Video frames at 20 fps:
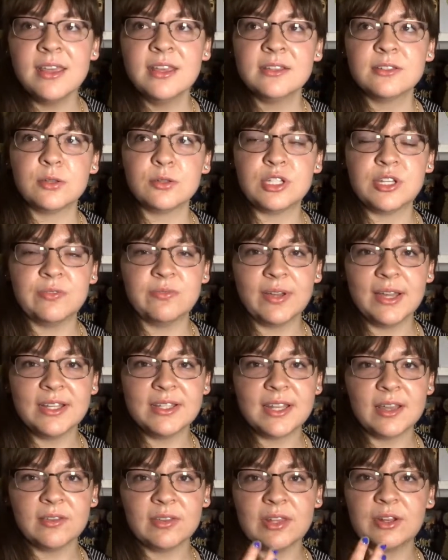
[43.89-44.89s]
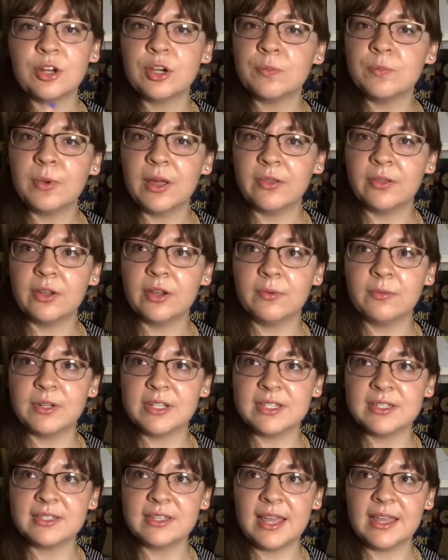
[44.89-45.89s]
So she finds out that her mother
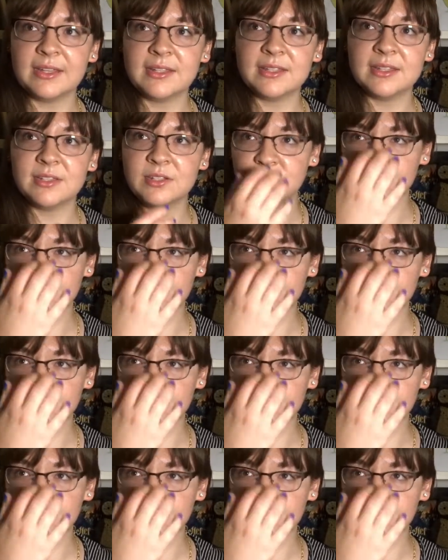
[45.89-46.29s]
was sent